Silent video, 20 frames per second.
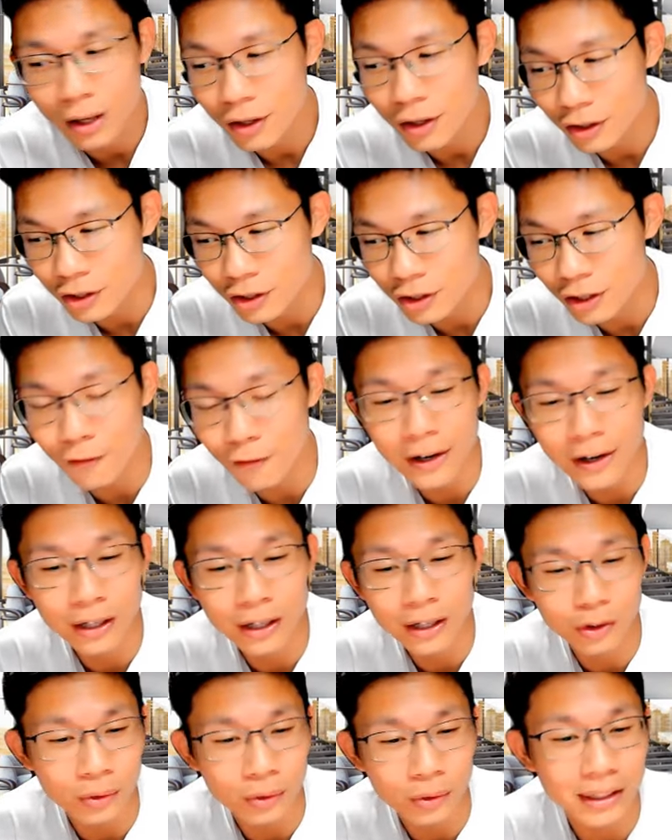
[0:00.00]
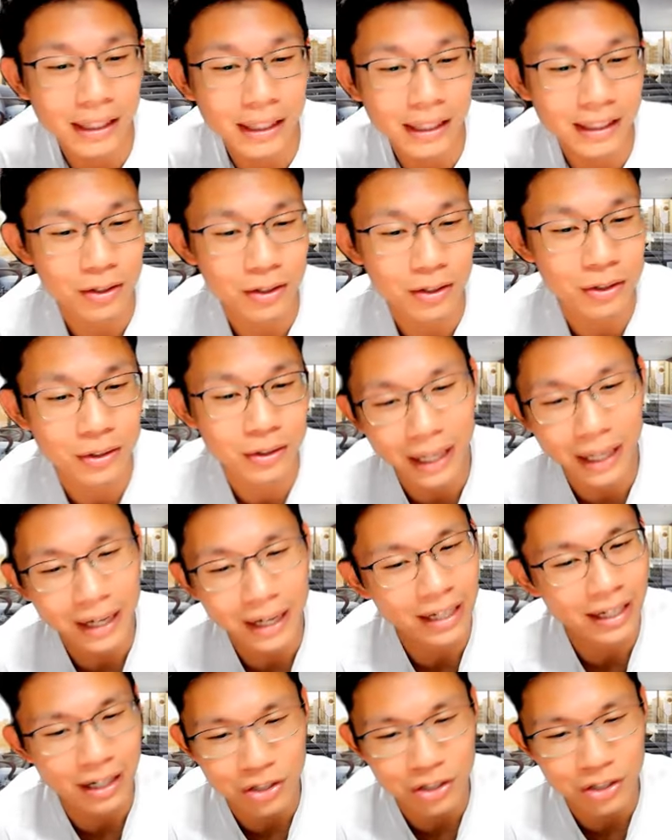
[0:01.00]
You're trying to find a doctor that tells you that,
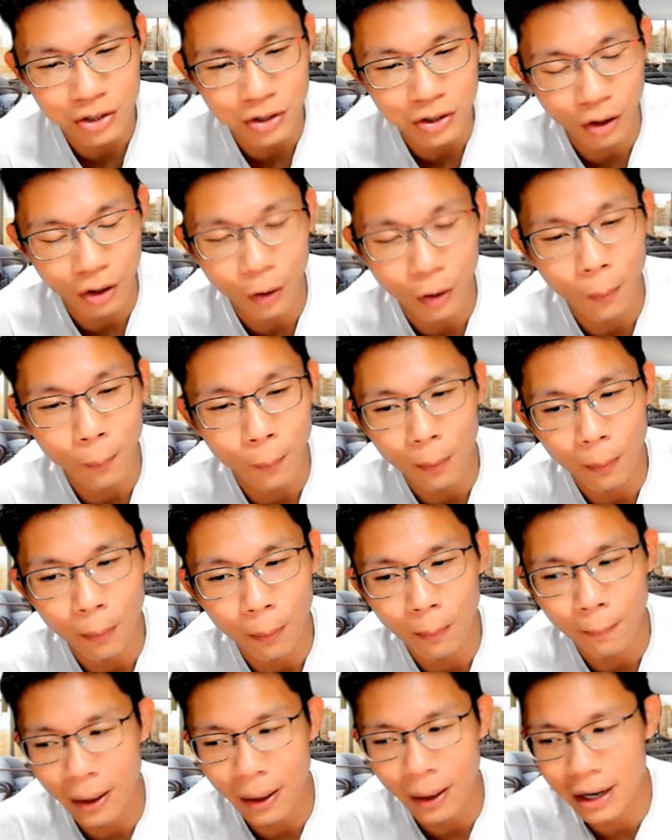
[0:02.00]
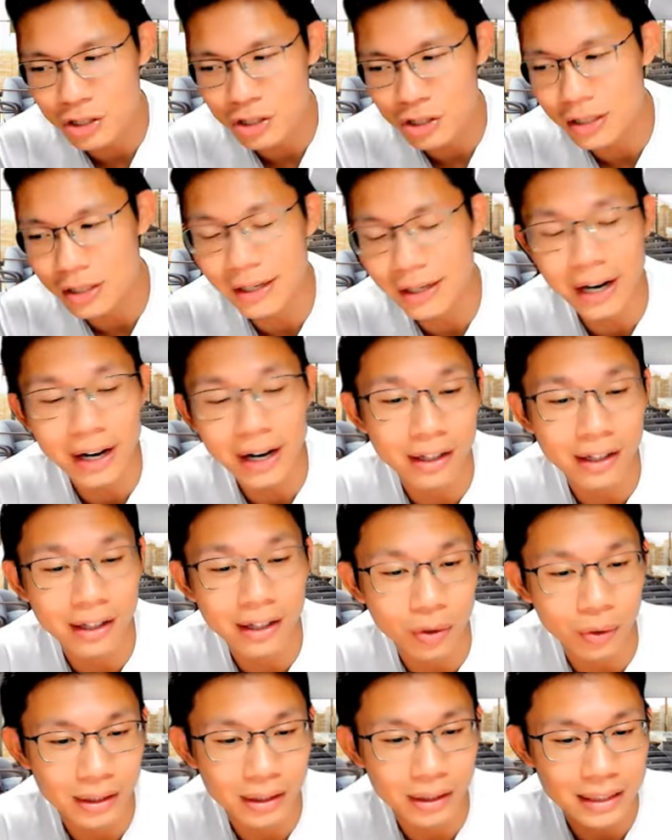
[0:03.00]
hey, actually you got no problem. But actually 9 other
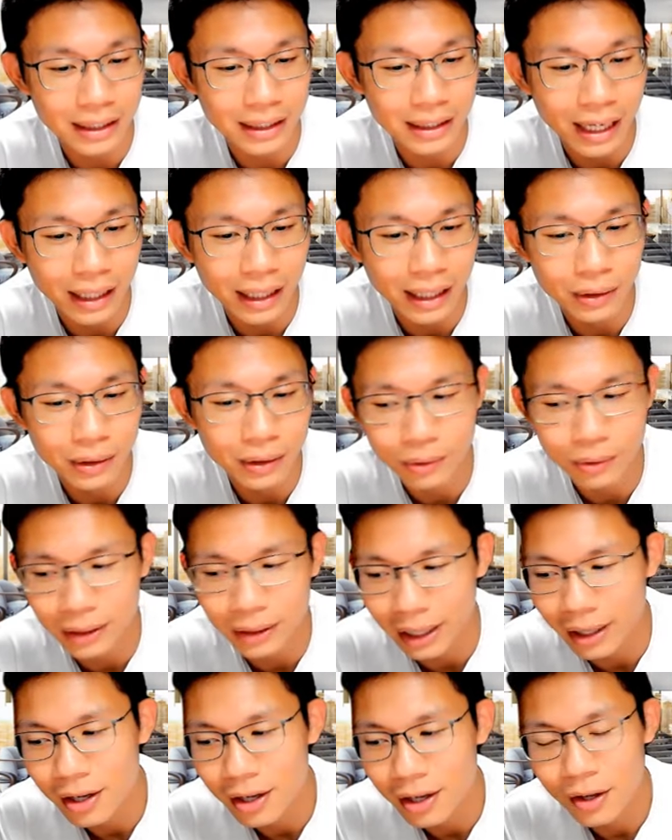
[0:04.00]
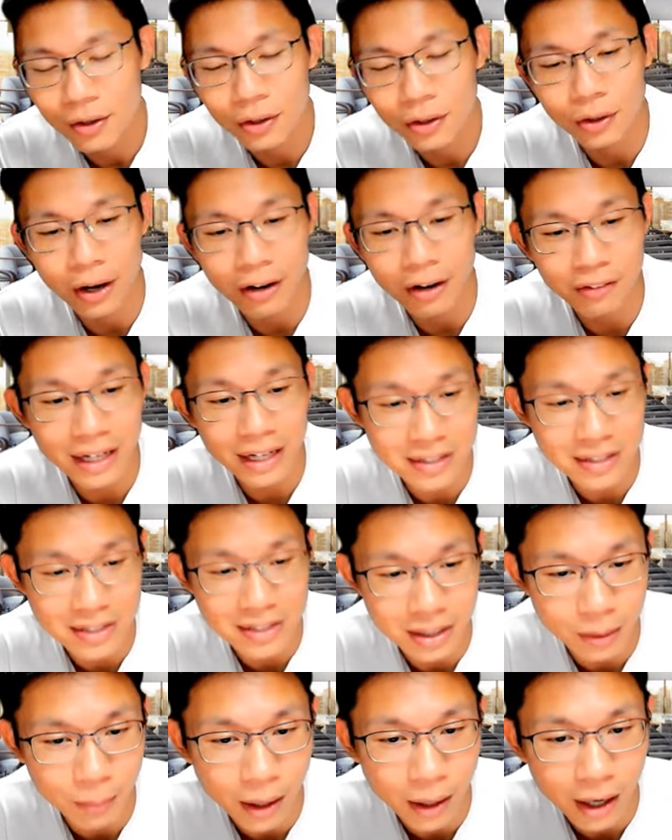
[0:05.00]
doctors are telling you that you have
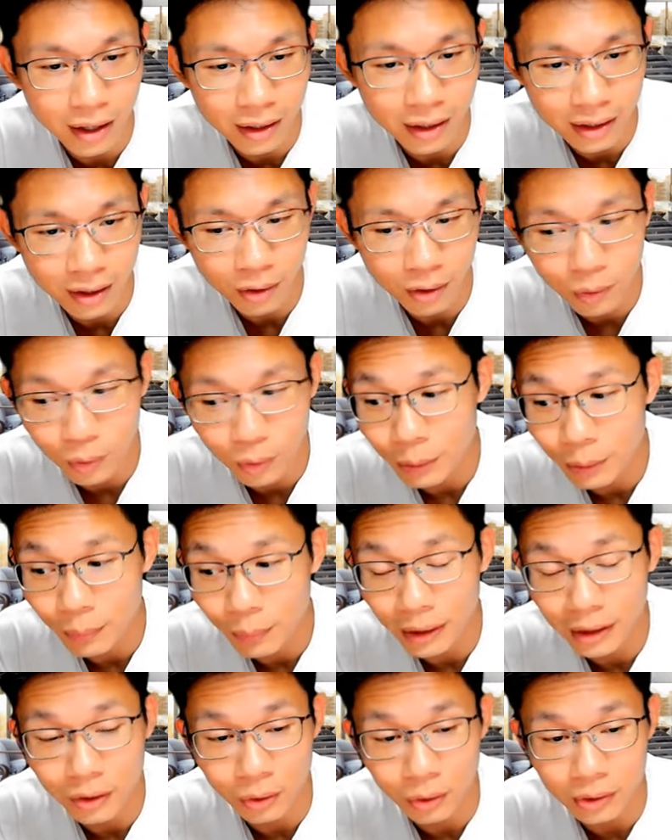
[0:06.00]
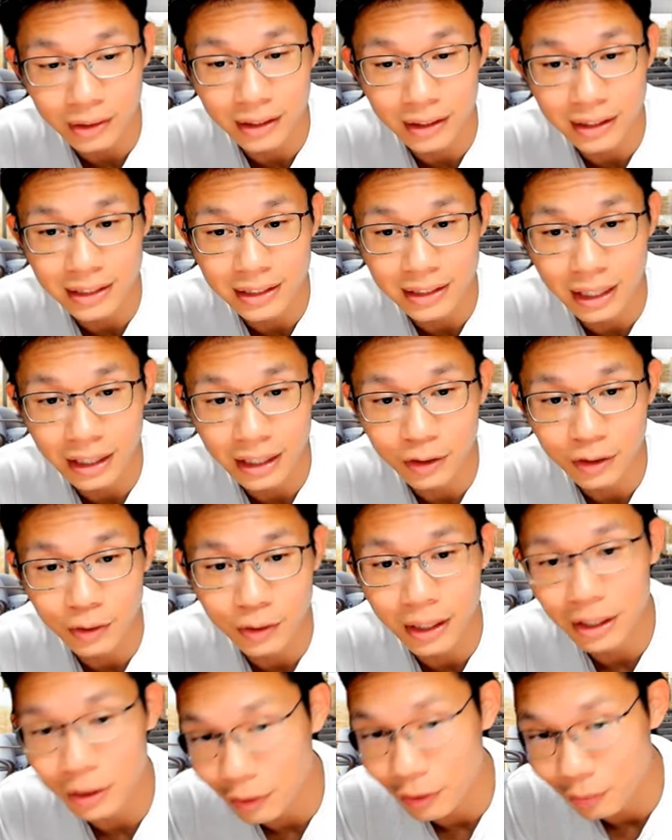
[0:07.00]
cancer, but the only one doctor is telling you
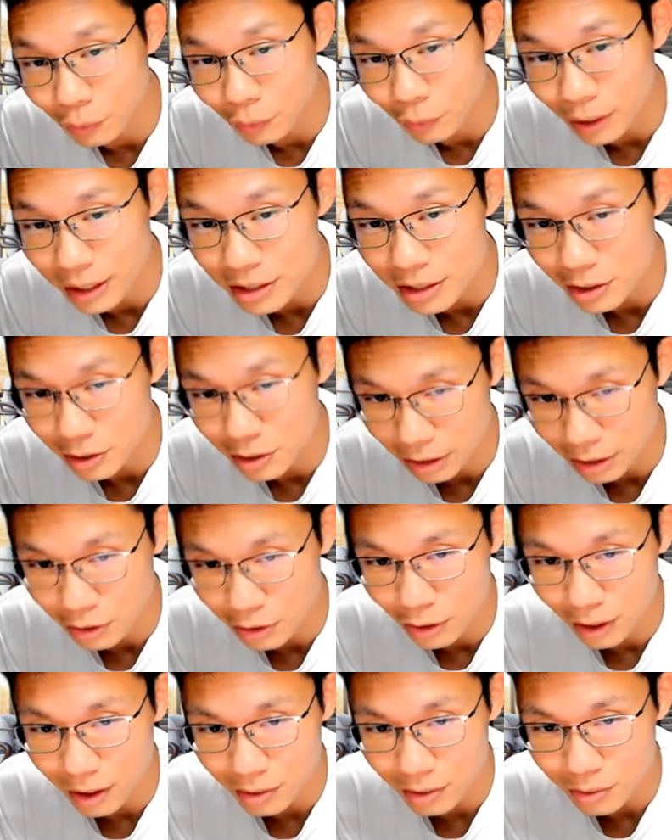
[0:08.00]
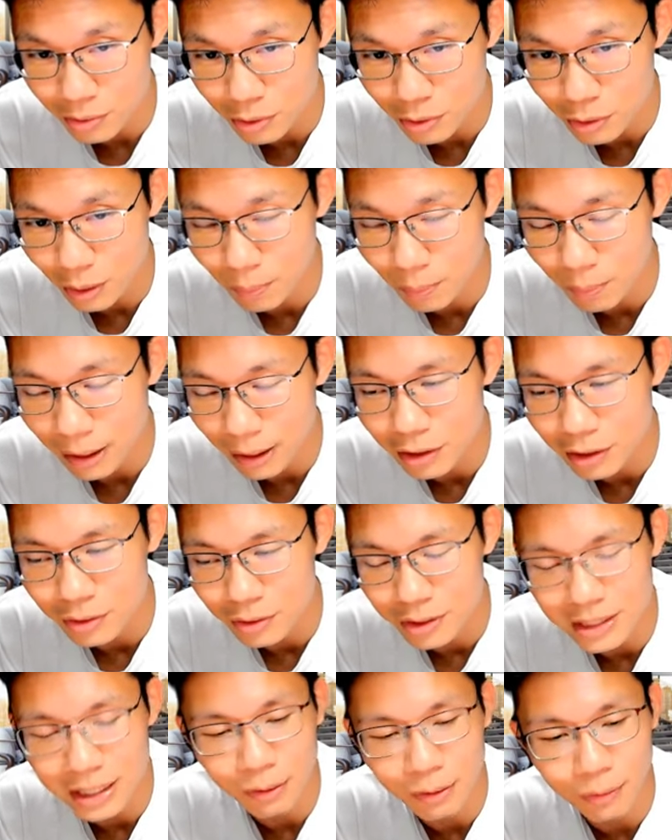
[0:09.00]
that you have no cancer. And you are planning to
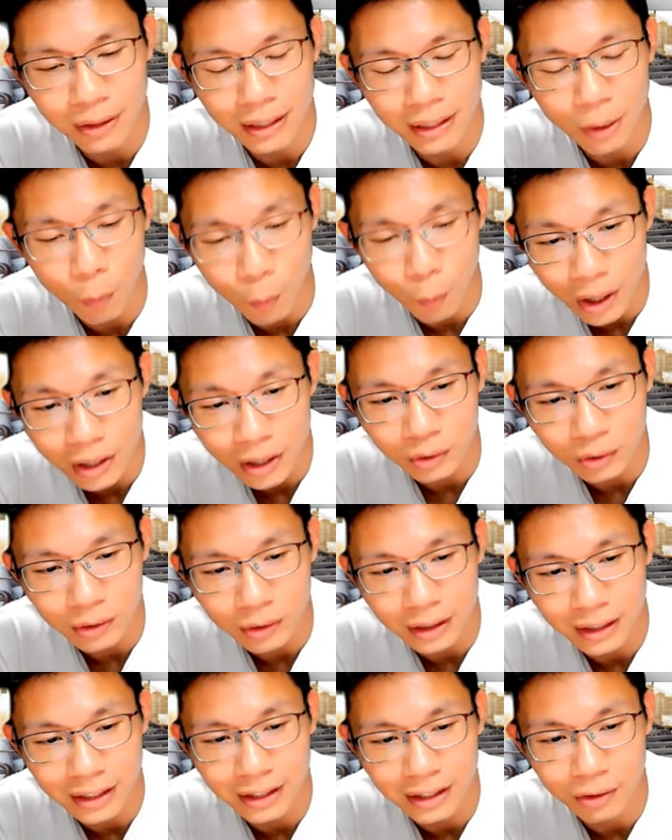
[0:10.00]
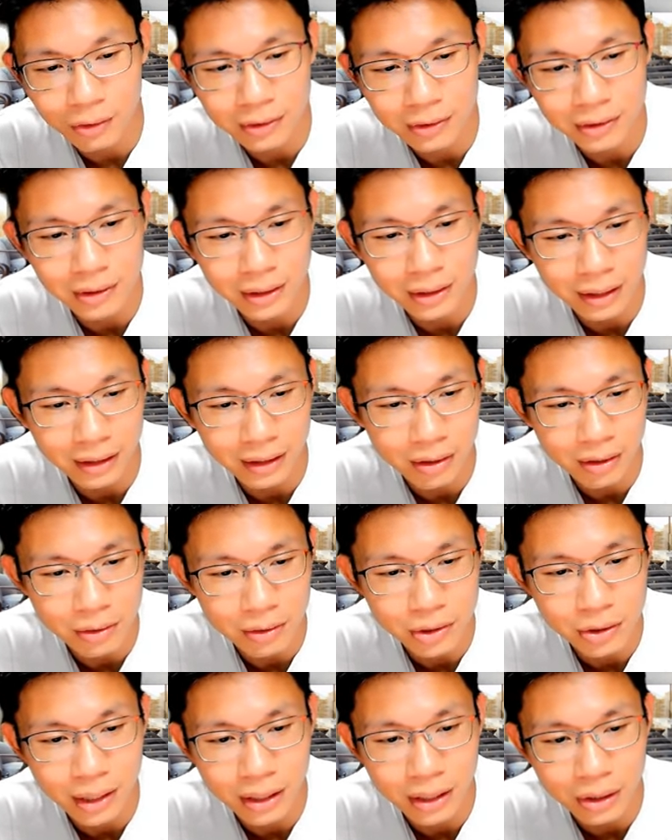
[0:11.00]
stick with that one doctor that tells
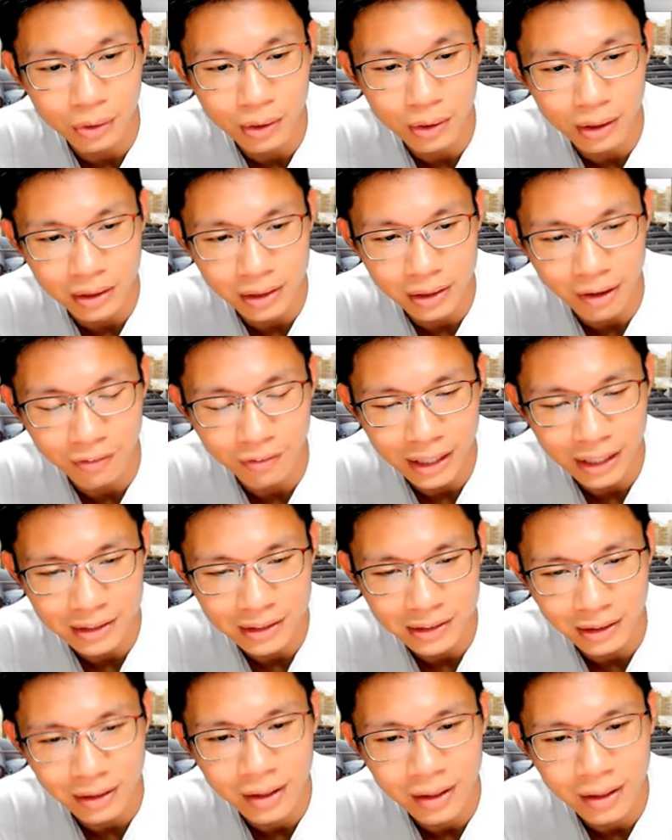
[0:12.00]
you that you don't have cancer.